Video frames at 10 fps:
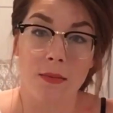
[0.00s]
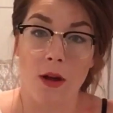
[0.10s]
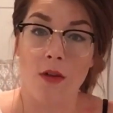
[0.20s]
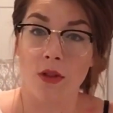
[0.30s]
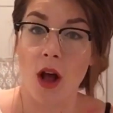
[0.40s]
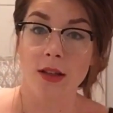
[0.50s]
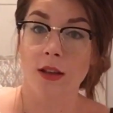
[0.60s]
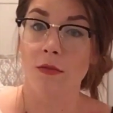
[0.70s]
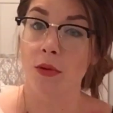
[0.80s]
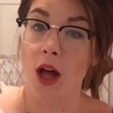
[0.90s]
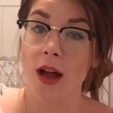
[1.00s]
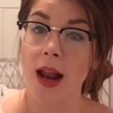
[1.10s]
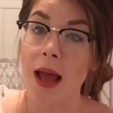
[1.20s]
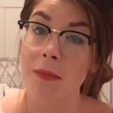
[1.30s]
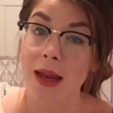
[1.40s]
of loss of blood,
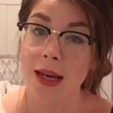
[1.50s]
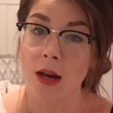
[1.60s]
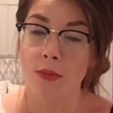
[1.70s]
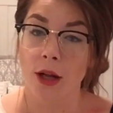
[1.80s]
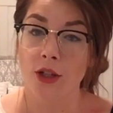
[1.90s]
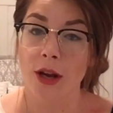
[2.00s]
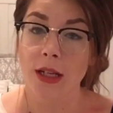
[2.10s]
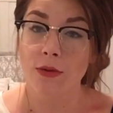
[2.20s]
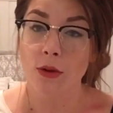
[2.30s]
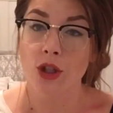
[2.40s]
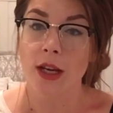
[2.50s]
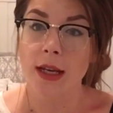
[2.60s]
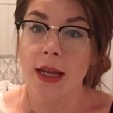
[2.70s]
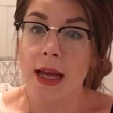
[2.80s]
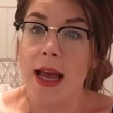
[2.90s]
I may need a blood
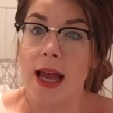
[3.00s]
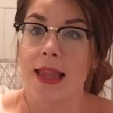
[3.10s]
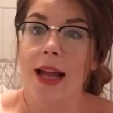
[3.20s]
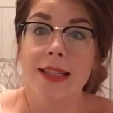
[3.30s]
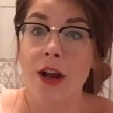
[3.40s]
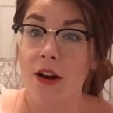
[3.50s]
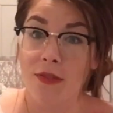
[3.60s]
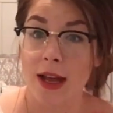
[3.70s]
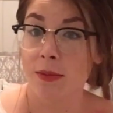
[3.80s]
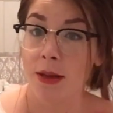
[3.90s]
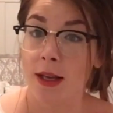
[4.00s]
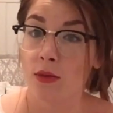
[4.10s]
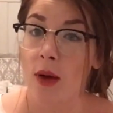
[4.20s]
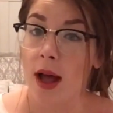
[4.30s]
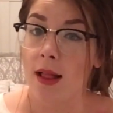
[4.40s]
transfusion, and that terrifies me as
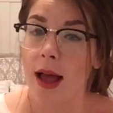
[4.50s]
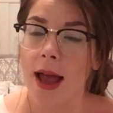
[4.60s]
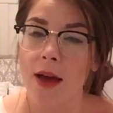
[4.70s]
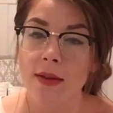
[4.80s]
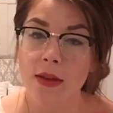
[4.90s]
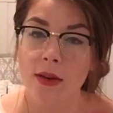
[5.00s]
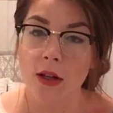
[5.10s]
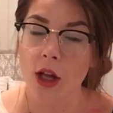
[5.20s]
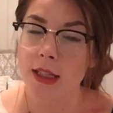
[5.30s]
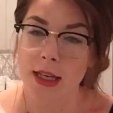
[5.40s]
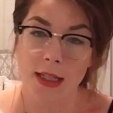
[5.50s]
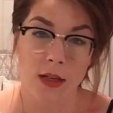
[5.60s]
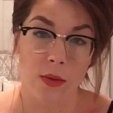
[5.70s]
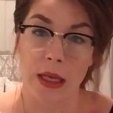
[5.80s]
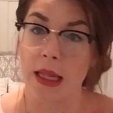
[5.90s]
well. I haven't even looked
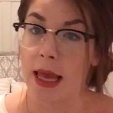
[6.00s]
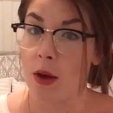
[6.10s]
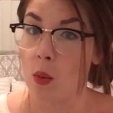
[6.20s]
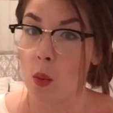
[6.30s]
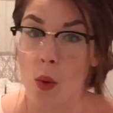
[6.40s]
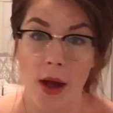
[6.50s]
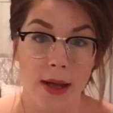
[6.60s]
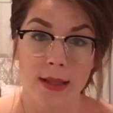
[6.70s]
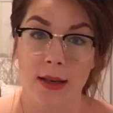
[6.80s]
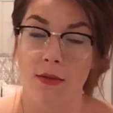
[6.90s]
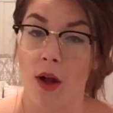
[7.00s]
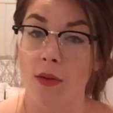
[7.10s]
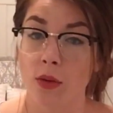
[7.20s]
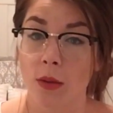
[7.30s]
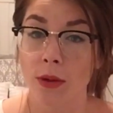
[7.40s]
into really like what is
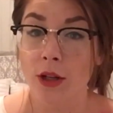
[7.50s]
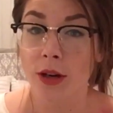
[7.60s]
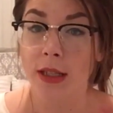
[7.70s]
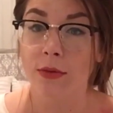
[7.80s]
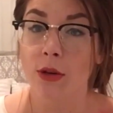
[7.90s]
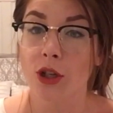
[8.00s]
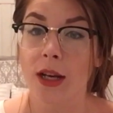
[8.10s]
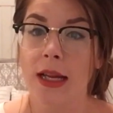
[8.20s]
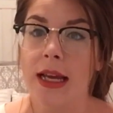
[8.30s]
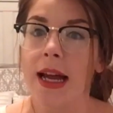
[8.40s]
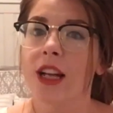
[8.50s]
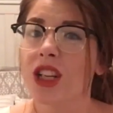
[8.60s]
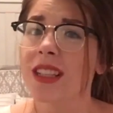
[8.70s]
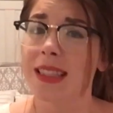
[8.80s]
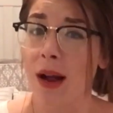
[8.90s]
involved with a blood transfusion. It
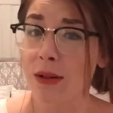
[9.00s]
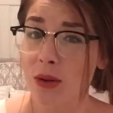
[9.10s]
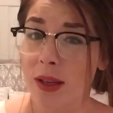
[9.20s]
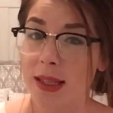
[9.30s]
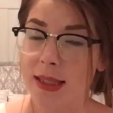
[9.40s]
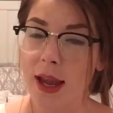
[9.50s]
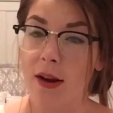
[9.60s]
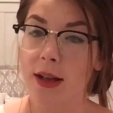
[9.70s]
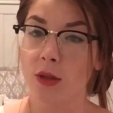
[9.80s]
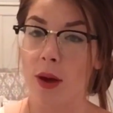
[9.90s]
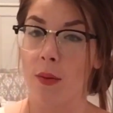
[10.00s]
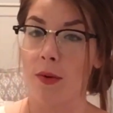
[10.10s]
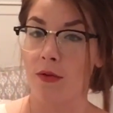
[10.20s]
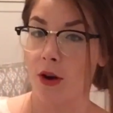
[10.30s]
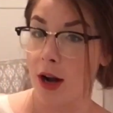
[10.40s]
just sounds really scary, so I would
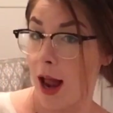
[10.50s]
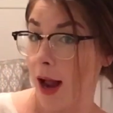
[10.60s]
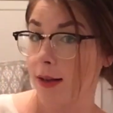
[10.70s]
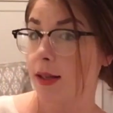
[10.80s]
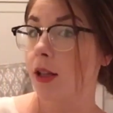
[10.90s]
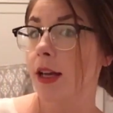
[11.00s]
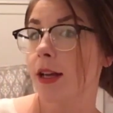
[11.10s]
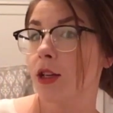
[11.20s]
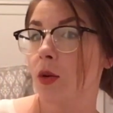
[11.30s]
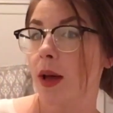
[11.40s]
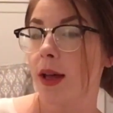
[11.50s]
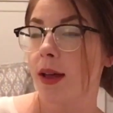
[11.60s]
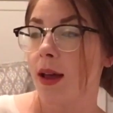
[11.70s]
prefer not to look into it.